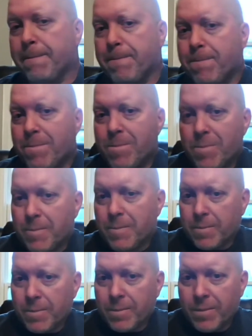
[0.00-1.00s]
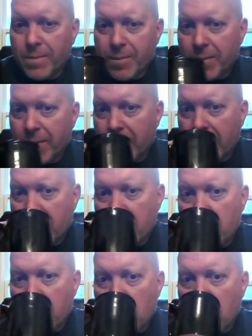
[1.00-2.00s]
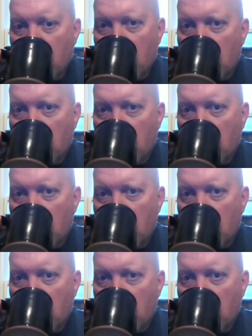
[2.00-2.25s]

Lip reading: (no one is talking)